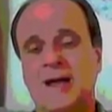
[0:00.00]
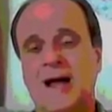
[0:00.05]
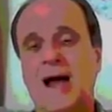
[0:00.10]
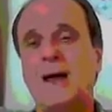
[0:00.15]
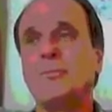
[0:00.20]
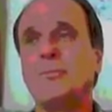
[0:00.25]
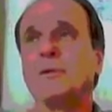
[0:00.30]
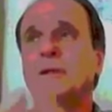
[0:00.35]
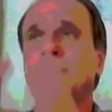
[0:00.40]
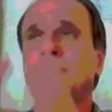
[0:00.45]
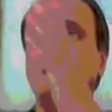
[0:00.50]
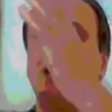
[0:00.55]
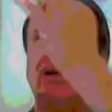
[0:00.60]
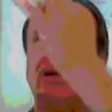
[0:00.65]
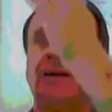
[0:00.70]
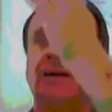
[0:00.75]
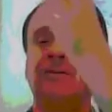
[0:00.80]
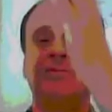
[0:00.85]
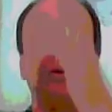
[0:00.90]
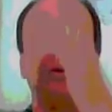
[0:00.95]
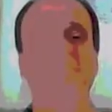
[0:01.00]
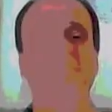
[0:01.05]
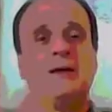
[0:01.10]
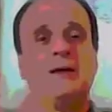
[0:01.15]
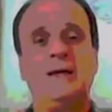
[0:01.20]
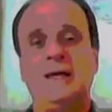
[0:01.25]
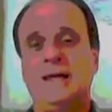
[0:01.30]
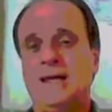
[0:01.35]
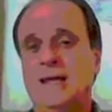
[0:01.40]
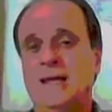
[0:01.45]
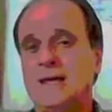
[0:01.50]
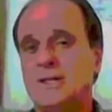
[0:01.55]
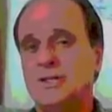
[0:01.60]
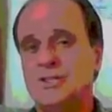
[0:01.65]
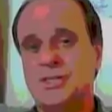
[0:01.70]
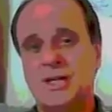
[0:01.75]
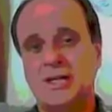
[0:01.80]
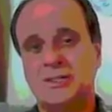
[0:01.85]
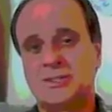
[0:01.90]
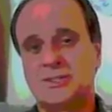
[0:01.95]
I believe in
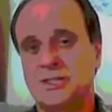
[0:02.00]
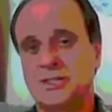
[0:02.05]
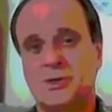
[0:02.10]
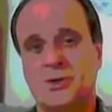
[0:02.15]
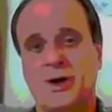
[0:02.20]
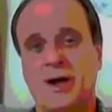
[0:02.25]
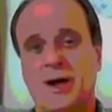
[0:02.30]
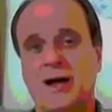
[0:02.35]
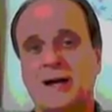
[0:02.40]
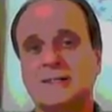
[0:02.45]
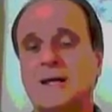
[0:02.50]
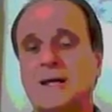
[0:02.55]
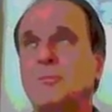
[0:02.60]
Jesus Christ.